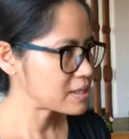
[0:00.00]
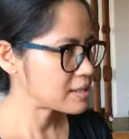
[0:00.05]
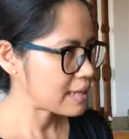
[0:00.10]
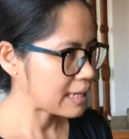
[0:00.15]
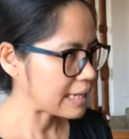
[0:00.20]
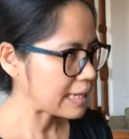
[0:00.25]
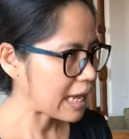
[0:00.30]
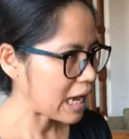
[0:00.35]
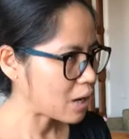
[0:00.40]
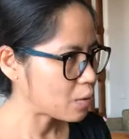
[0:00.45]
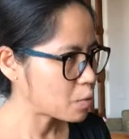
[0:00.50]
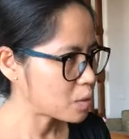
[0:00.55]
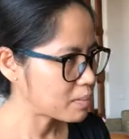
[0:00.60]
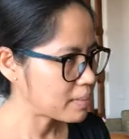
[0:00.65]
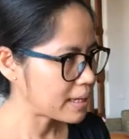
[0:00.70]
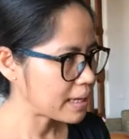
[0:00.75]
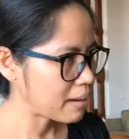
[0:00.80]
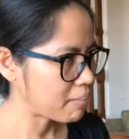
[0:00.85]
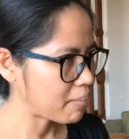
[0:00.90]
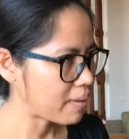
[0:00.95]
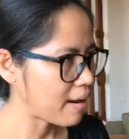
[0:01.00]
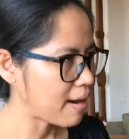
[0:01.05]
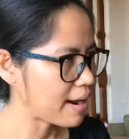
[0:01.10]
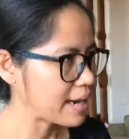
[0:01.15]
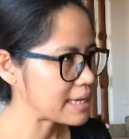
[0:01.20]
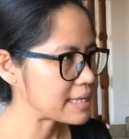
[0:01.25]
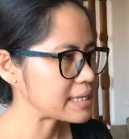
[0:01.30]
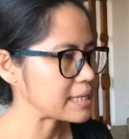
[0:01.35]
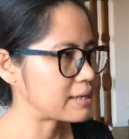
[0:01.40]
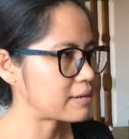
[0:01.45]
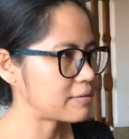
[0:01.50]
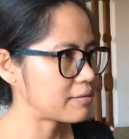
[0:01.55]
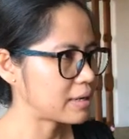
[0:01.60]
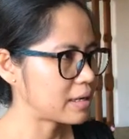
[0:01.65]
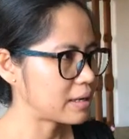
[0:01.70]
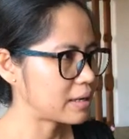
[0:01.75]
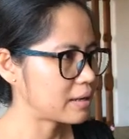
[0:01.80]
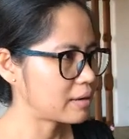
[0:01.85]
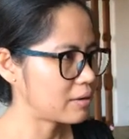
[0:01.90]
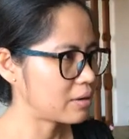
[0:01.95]
standard will be applied and
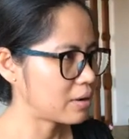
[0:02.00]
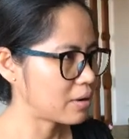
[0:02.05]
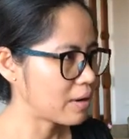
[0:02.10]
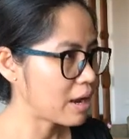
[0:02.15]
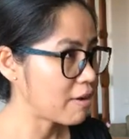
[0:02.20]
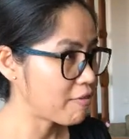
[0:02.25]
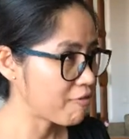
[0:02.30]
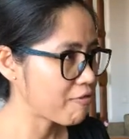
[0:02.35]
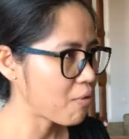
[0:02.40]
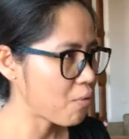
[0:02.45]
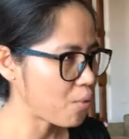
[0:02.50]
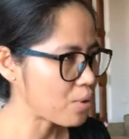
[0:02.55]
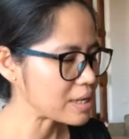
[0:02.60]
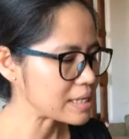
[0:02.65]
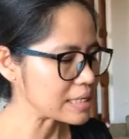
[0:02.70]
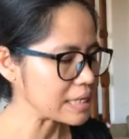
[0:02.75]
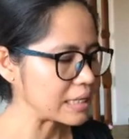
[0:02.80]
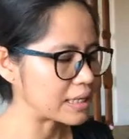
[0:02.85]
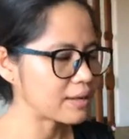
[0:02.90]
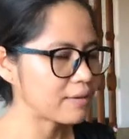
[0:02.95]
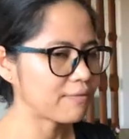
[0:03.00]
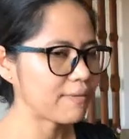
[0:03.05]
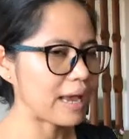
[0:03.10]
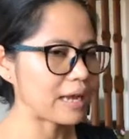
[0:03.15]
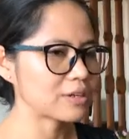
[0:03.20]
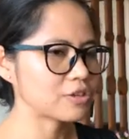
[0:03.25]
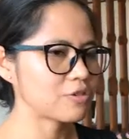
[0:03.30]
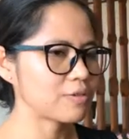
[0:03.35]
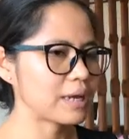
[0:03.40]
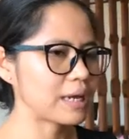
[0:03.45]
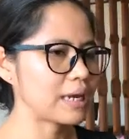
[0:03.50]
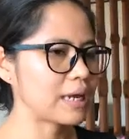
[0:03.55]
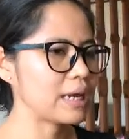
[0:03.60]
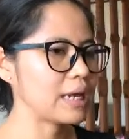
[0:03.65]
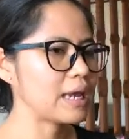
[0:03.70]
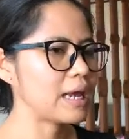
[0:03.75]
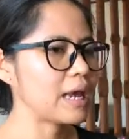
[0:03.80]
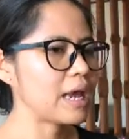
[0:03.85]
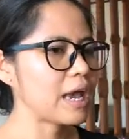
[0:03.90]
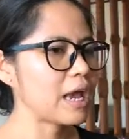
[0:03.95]
you know enforced in the factory
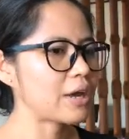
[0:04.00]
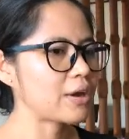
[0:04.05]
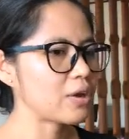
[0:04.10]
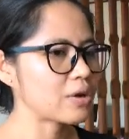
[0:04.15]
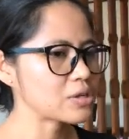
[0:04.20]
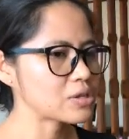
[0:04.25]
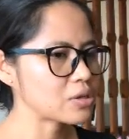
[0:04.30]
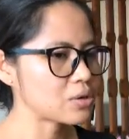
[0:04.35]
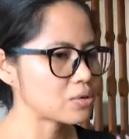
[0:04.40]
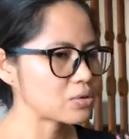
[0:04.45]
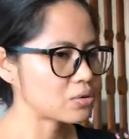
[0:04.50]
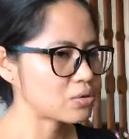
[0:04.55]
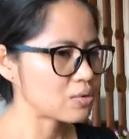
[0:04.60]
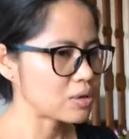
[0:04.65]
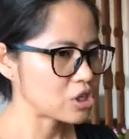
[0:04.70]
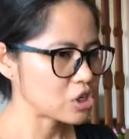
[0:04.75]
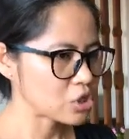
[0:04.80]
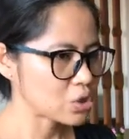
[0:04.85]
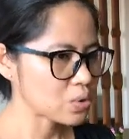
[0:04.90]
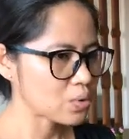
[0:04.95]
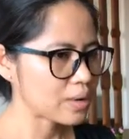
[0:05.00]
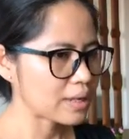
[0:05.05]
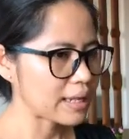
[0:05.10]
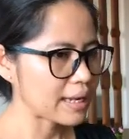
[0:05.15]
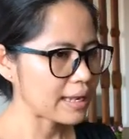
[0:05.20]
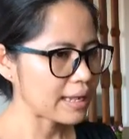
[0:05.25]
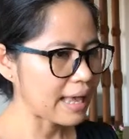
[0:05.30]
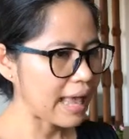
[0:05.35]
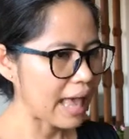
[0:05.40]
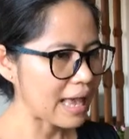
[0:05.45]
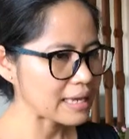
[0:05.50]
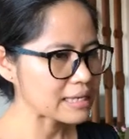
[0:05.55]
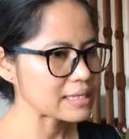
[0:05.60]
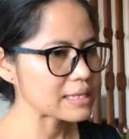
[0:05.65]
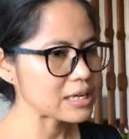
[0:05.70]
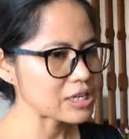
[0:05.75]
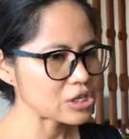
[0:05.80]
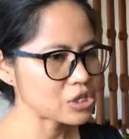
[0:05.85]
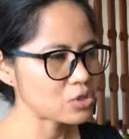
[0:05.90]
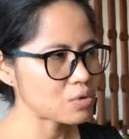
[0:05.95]
and also to ensure that the
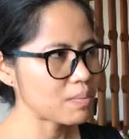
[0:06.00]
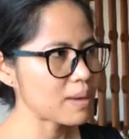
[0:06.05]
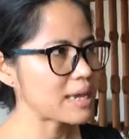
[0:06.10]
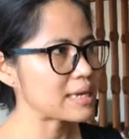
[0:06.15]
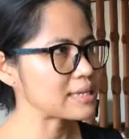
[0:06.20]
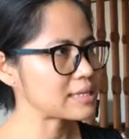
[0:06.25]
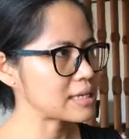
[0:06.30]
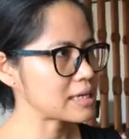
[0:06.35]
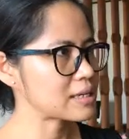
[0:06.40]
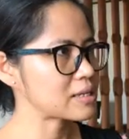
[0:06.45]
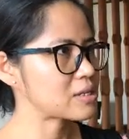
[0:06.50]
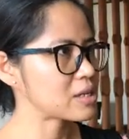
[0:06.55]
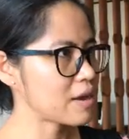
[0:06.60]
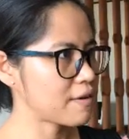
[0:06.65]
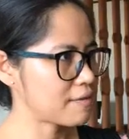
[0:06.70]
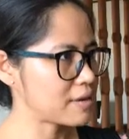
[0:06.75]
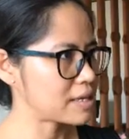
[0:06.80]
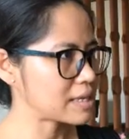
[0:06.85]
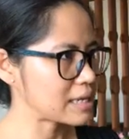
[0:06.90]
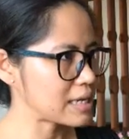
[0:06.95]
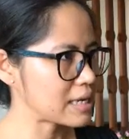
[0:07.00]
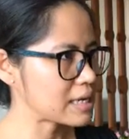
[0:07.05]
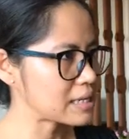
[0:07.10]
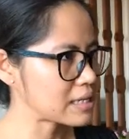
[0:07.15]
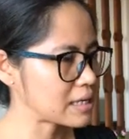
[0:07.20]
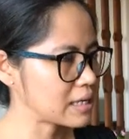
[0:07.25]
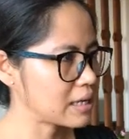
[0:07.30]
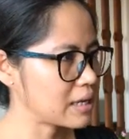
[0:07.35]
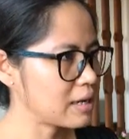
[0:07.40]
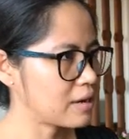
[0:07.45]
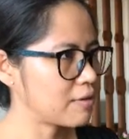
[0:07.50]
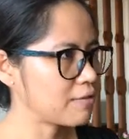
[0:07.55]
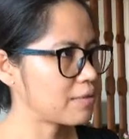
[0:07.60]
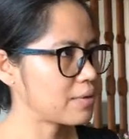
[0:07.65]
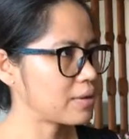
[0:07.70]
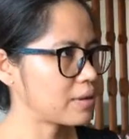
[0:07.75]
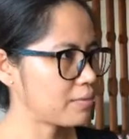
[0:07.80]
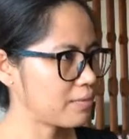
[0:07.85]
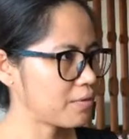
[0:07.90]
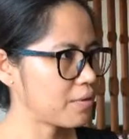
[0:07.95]
access to basic services
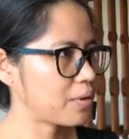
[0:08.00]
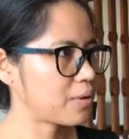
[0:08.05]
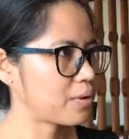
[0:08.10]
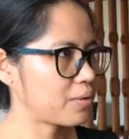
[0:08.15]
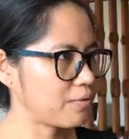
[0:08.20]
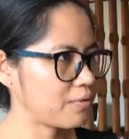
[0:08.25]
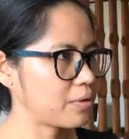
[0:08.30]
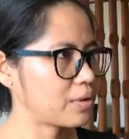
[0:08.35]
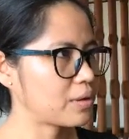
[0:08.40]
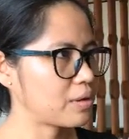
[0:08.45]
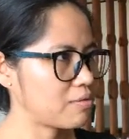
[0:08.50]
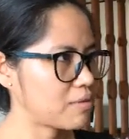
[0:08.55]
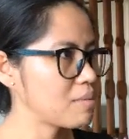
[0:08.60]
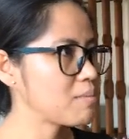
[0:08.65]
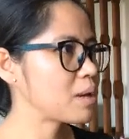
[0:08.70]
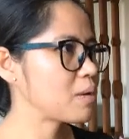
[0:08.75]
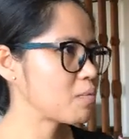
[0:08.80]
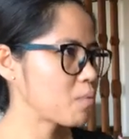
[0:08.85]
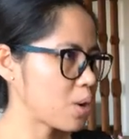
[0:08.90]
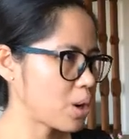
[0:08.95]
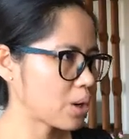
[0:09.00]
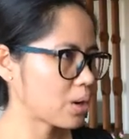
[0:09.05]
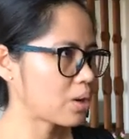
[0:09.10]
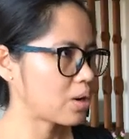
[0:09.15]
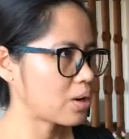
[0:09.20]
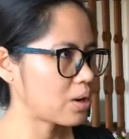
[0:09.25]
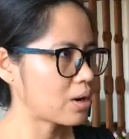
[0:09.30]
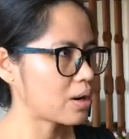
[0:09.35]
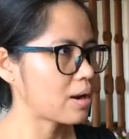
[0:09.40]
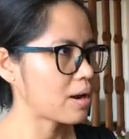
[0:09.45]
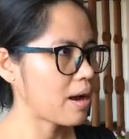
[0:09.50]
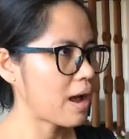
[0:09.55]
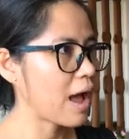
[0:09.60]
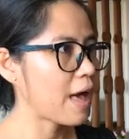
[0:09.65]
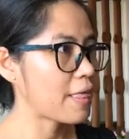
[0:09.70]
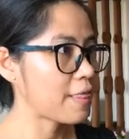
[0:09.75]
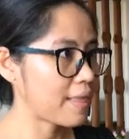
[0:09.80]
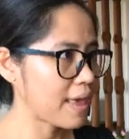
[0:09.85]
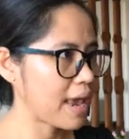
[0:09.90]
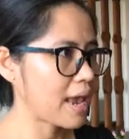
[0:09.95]
for, for, for the women worker
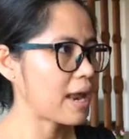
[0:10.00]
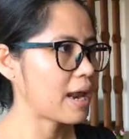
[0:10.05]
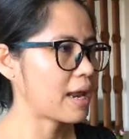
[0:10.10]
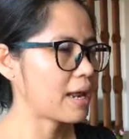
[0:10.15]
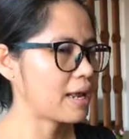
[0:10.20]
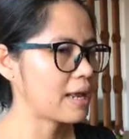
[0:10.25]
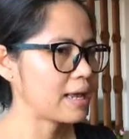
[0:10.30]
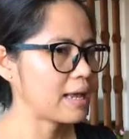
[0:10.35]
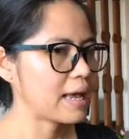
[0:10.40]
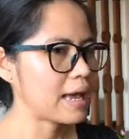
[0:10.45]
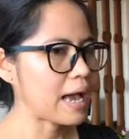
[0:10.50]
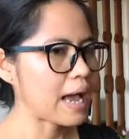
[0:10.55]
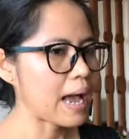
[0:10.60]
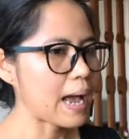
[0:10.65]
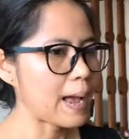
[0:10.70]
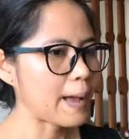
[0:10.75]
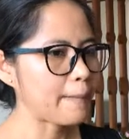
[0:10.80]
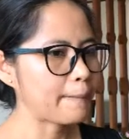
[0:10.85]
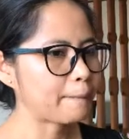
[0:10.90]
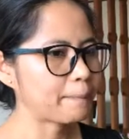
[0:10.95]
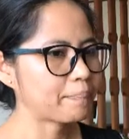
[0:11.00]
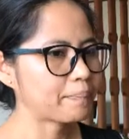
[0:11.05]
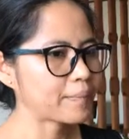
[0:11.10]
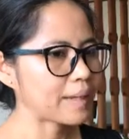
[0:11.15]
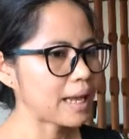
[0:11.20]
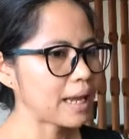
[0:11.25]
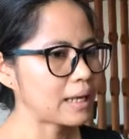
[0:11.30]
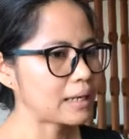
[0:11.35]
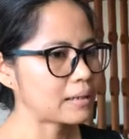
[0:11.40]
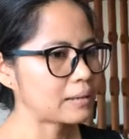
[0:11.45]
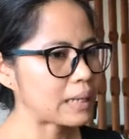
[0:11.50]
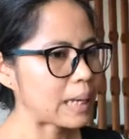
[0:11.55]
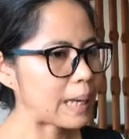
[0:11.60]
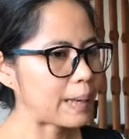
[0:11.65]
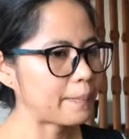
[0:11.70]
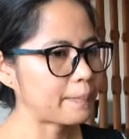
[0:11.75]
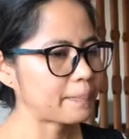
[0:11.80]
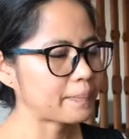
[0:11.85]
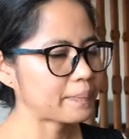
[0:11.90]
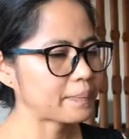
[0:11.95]
are there. Um, and
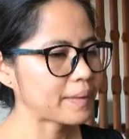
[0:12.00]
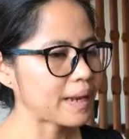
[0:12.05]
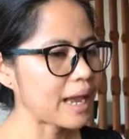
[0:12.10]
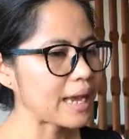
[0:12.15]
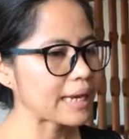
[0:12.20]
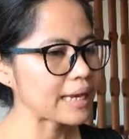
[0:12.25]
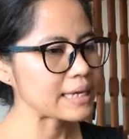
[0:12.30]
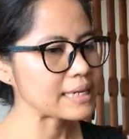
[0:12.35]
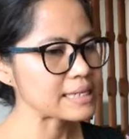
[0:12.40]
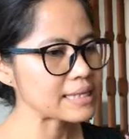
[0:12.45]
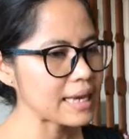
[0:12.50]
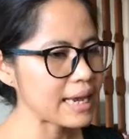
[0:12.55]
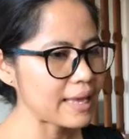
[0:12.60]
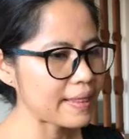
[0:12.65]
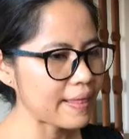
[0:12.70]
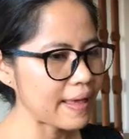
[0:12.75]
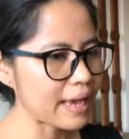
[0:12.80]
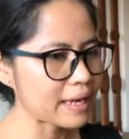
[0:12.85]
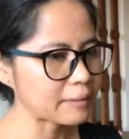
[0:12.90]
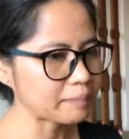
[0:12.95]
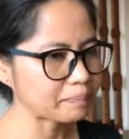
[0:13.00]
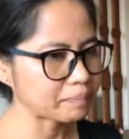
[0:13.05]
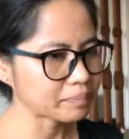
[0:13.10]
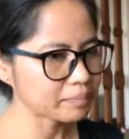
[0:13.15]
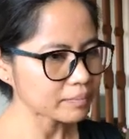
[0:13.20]
um, I can say that